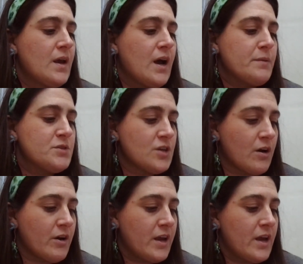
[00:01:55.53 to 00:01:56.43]
"I'm
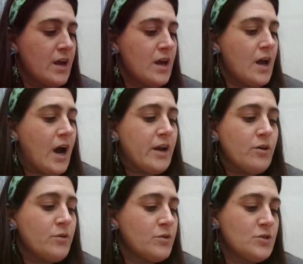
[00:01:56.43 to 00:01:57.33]
sorry. I
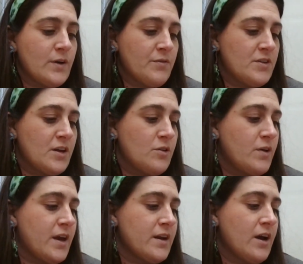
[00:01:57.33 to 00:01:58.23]
know you'll do everything you
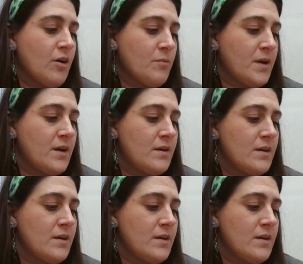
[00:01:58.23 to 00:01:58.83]
can to help me,"